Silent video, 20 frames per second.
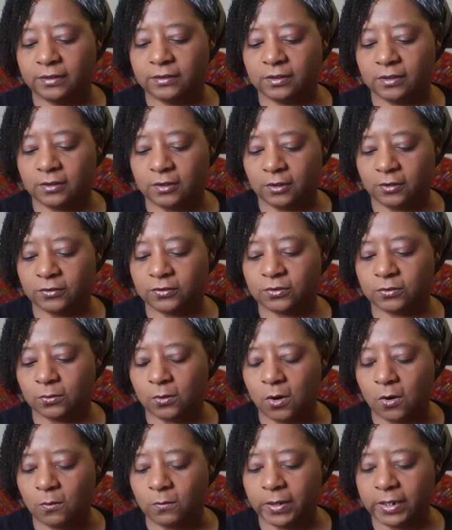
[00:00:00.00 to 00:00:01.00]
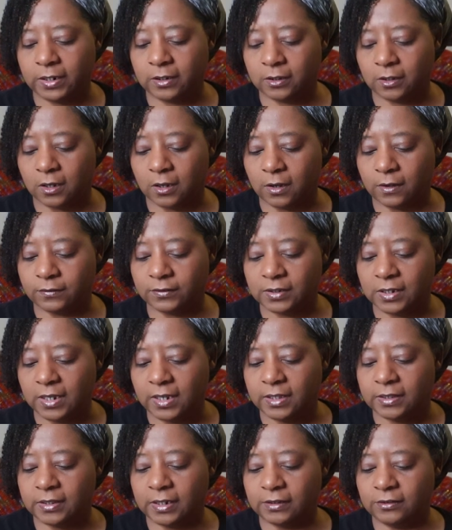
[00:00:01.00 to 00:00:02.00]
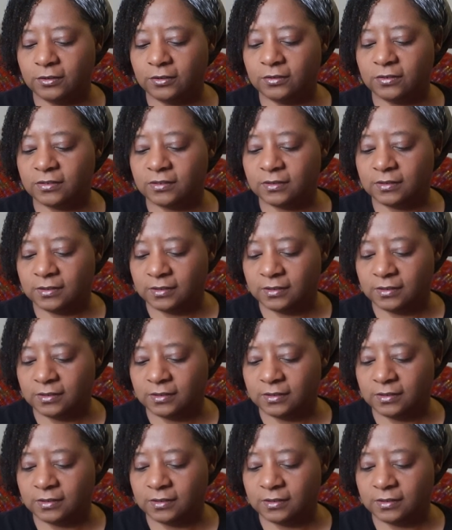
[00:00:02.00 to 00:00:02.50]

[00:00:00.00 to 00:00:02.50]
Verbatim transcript: to those throwaway cloths that you,